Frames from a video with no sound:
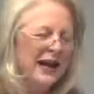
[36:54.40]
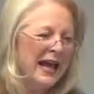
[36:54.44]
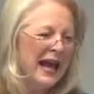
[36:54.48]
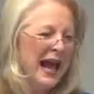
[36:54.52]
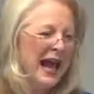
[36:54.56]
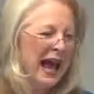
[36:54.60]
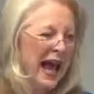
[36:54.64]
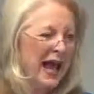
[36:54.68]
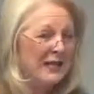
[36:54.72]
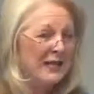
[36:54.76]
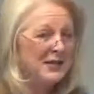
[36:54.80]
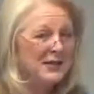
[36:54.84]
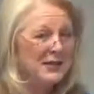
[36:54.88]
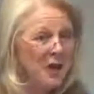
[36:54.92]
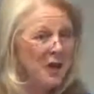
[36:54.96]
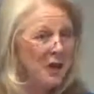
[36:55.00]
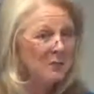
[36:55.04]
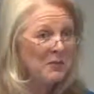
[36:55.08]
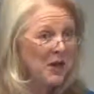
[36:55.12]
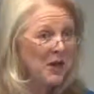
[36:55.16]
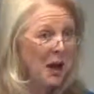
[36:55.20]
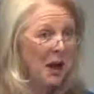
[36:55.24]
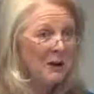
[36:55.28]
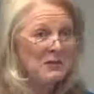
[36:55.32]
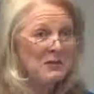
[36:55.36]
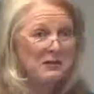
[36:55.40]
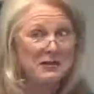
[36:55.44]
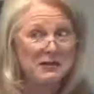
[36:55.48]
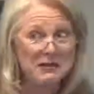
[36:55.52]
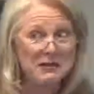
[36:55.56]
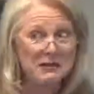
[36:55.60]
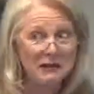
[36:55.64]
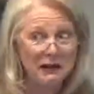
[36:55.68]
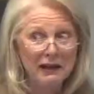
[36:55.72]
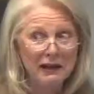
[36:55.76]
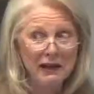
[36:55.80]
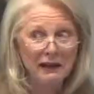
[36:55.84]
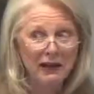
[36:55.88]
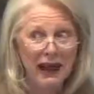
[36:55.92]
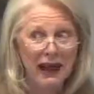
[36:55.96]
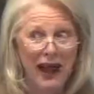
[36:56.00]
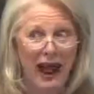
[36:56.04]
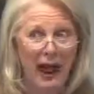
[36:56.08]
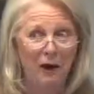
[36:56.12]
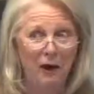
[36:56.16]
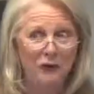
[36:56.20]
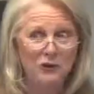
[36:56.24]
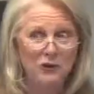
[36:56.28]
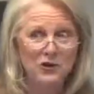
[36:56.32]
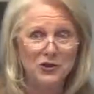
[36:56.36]
And sometimes it's a little
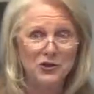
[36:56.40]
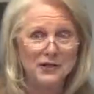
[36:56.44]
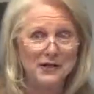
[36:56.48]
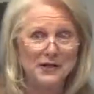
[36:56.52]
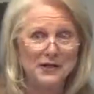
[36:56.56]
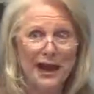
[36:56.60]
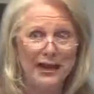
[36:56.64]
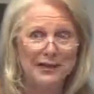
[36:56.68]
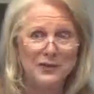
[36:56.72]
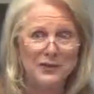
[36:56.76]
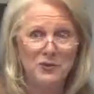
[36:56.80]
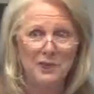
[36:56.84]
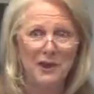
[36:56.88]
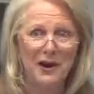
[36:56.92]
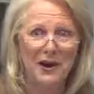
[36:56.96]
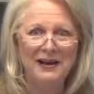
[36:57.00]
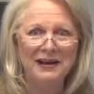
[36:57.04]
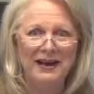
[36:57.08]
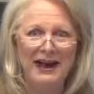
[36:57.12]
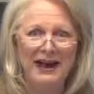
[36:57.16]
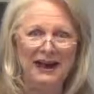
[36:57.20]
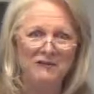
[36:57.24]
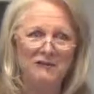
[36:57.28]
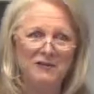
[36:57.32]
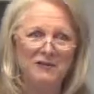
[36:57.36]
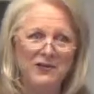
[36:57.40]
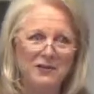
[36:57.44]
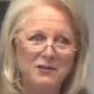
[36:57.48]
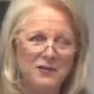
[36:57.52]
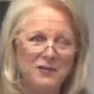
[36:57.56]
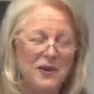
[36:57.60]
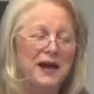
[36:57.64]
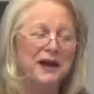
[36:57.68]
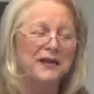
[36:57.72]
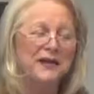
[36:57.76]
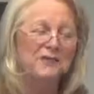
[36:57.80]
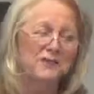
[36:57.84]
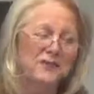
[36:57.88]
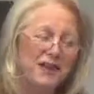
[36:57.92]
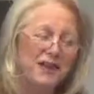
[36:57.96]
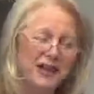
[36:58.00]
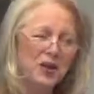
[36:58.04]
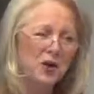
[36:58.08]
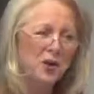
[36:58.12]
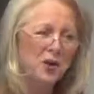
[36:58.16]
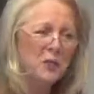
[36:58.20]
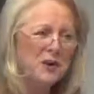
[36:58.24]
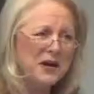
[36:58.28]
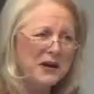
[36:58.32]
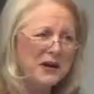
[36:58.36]
loud, just ask my David. But
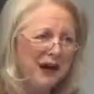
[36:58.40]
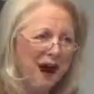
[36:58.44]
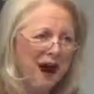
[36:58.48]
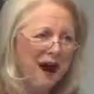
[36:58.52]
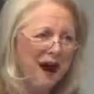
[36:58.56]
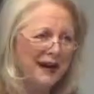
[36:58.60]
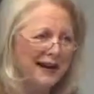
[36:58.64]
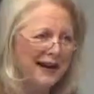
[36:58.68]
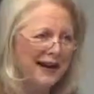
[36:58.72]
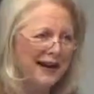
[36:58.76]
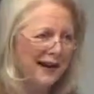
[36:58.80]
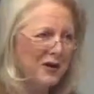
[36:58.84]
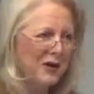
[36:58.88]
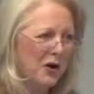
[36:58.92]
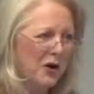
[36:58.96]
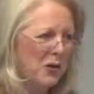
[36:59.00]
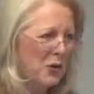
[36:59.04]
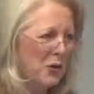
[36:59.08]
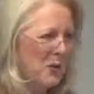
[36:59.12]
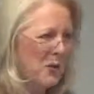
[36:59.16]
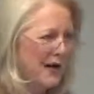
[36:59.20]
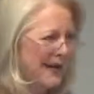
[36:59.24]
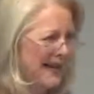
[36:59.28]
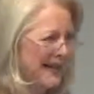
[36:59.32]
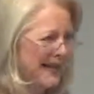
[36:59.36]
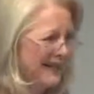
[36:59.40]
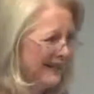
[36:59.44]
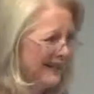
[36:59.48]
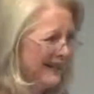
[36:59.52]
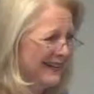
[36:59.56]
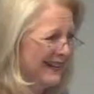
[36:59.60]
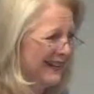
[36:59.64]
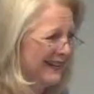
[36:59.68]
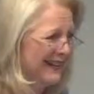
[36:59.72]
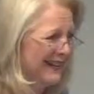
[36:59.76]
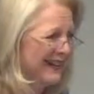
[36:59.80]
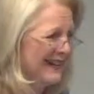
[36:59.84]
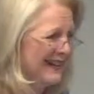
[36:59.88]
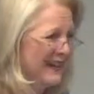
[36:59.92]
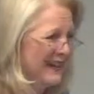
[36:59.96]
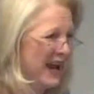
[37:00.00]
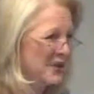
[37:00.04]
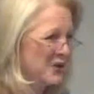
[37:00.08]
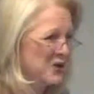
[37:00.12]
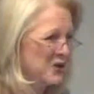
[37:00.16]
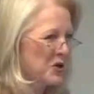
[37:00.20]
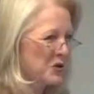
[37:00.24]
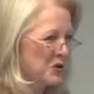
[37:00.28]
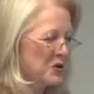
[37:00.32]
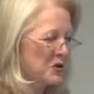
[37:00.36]
he'll be kind, I know, when he
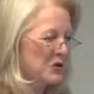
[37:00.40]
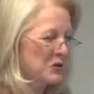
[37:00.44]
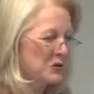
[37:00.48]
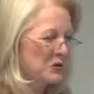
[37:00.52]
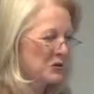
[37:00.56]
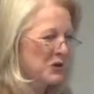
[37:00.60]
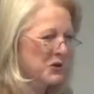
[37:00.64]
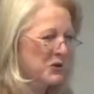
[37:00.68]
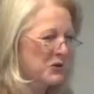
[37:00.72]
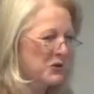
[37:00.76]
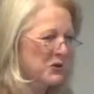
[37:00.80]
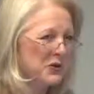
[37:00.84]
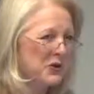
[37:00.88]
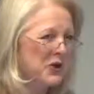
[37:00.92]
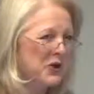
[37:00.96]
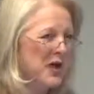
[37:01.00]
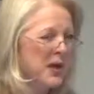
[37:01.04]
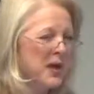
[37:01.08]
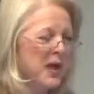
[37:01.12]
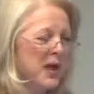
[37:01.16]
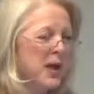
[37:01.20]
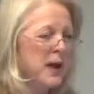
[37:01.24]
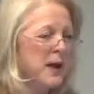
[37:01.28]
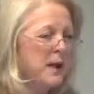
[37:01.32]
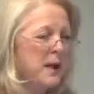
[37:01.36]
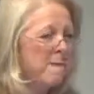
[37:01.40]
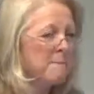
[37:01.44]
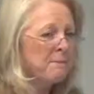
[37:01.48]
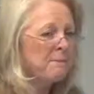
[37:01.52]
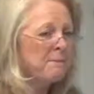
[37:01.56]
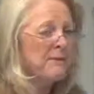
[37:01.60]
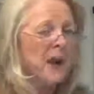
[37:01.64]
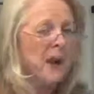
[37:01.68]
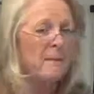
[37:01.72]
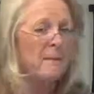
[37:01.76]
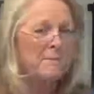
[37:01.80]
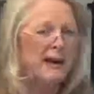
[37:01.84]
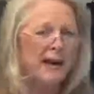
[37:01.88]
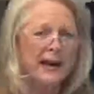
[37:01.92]
tells you the truth. But